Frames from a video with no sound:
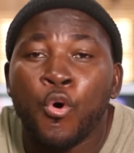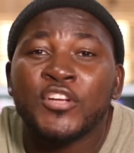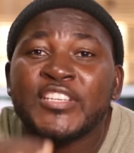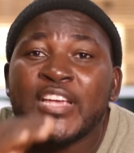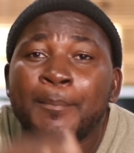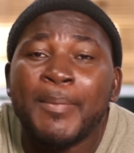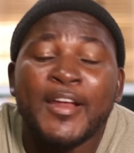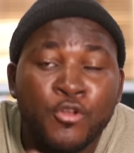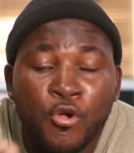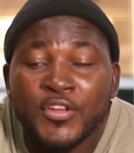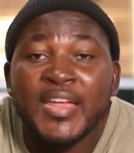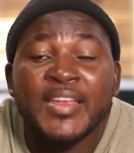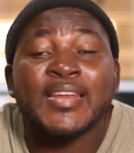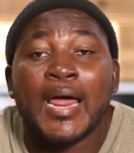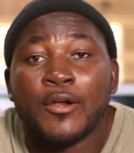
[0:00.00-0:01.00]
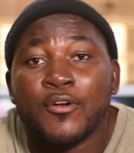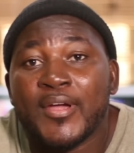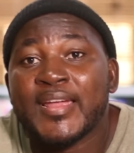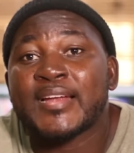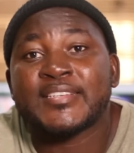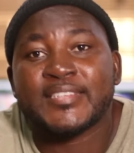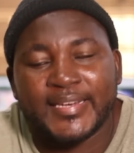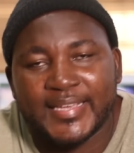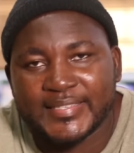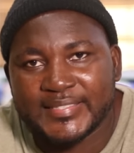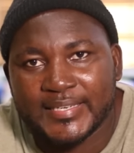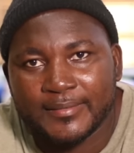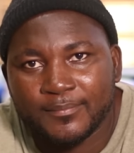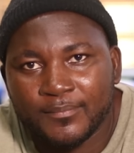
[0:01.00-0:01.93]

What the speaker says: Ogyaba, no, you know, and track us.